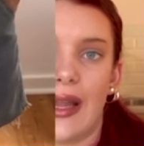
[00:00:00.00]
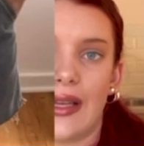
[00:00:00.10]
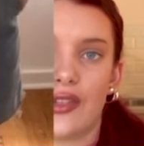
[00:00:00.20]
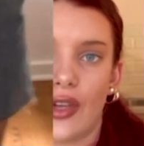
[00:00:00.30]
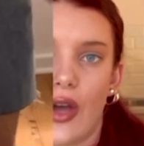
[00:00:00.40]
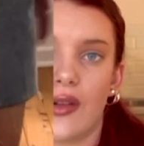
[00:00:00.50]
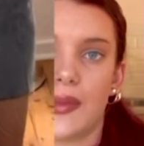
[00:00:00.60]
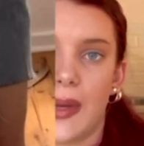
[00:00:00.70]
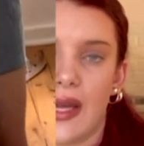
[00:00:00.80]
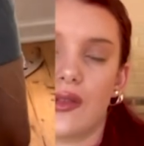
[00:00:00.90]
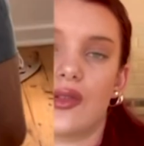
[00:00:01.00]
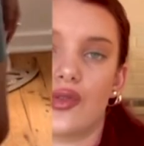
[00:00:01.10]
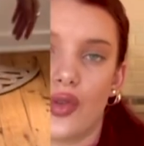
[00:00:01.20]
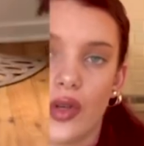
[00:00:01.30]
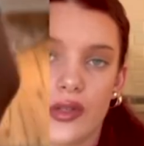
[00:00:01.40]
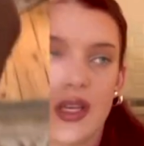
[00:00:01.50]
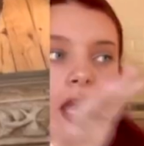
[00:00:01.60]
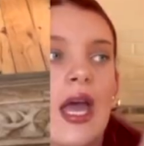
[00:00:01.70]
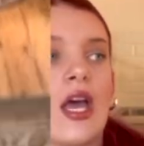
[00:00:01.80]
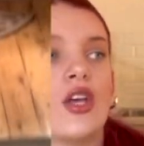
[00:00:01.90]
like skirts, pants or shorts.
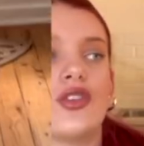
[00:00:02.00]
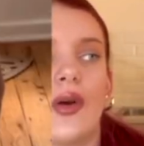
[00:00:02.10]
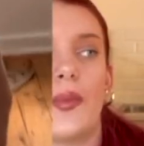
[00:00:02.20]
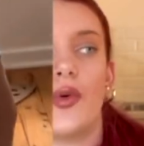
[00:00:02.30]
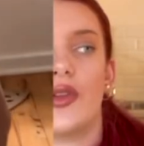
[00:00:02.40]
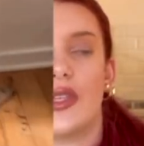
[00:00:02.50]
So I bought